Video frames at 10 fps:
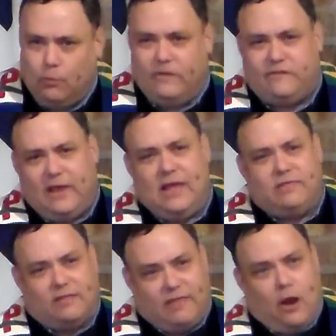And we
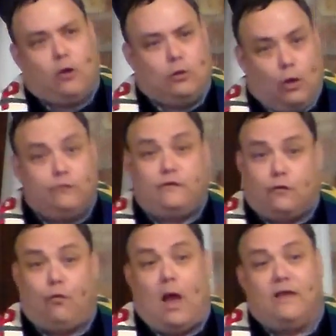see that there
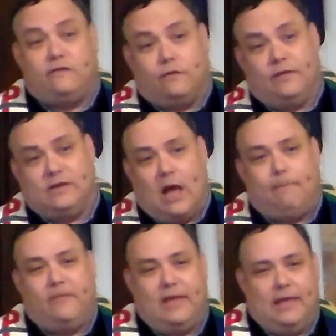close to Christ on the
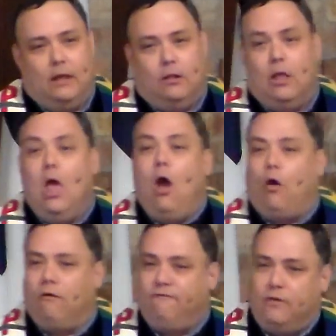top of the hill
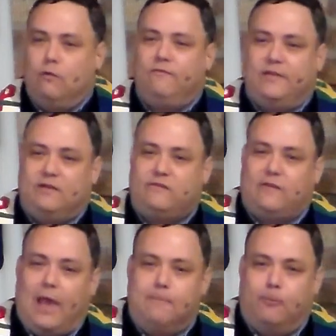are a few of the
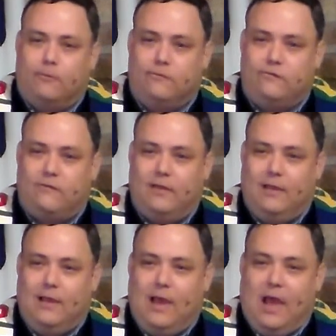disciples.
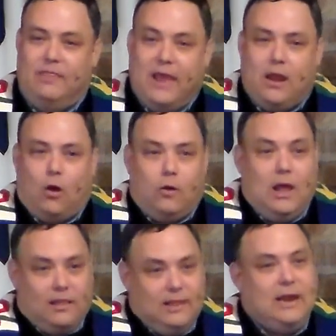And they
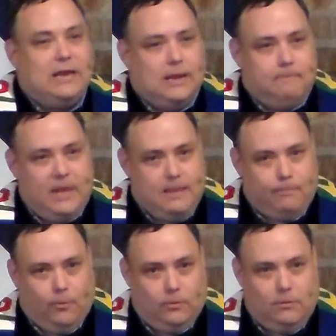are leading
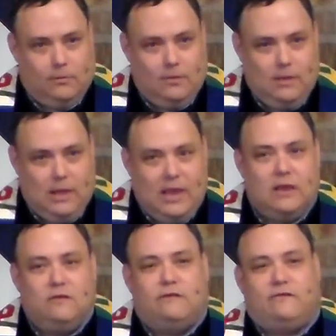people
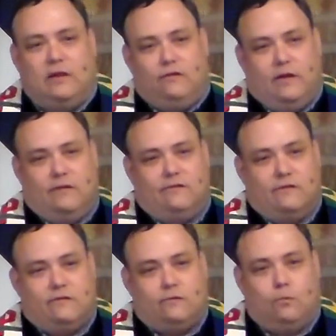in to see
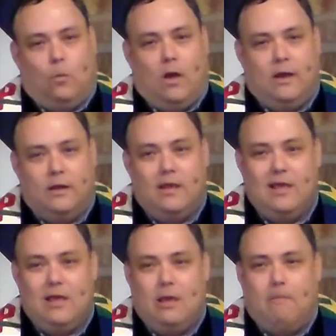Jesus
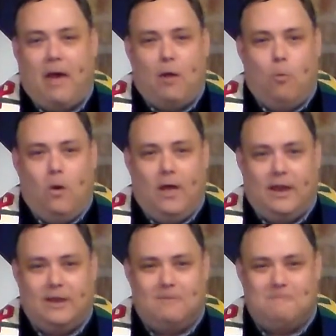one by
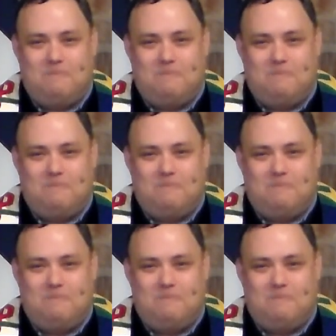one.